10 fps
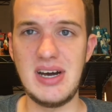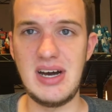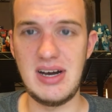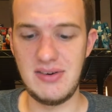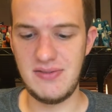
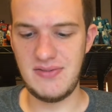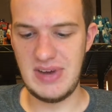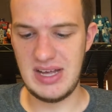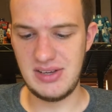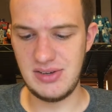of
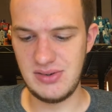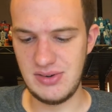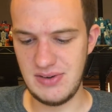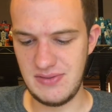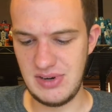value,
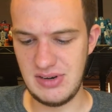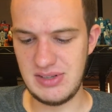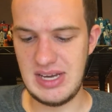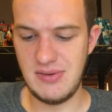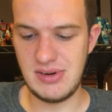of note
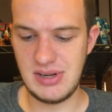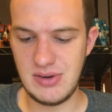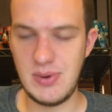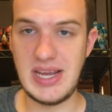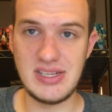that would
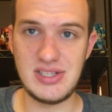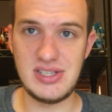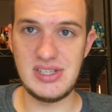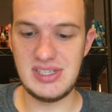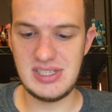equate to
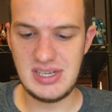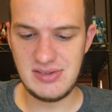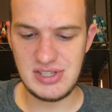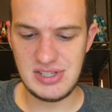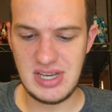this. And he
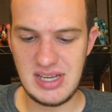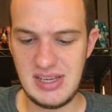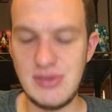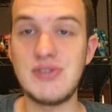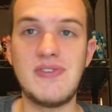was just like,
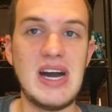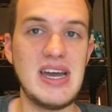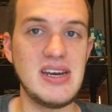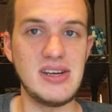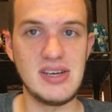he was
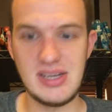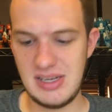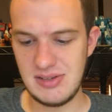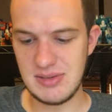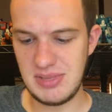fine.
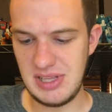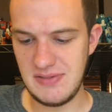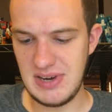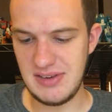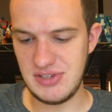He was completely
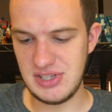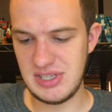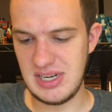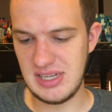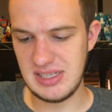fine just
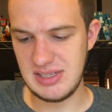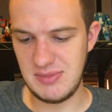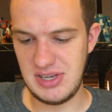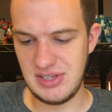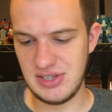sending this to
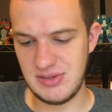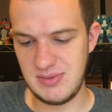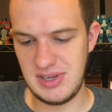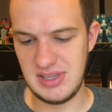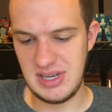me and just
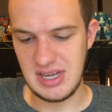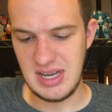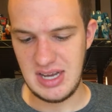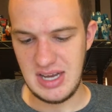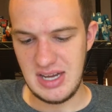being like,
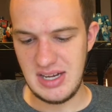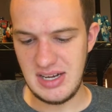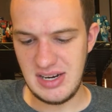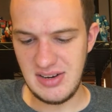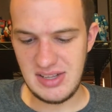
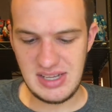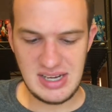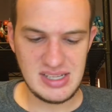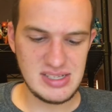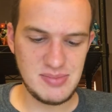
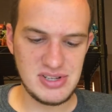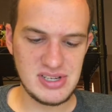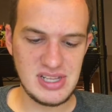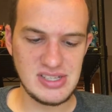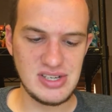yeah, I support the
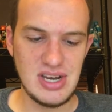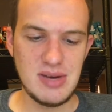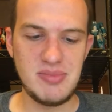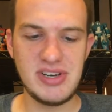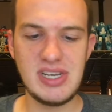collection.
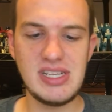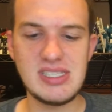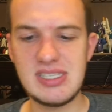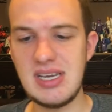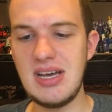But it's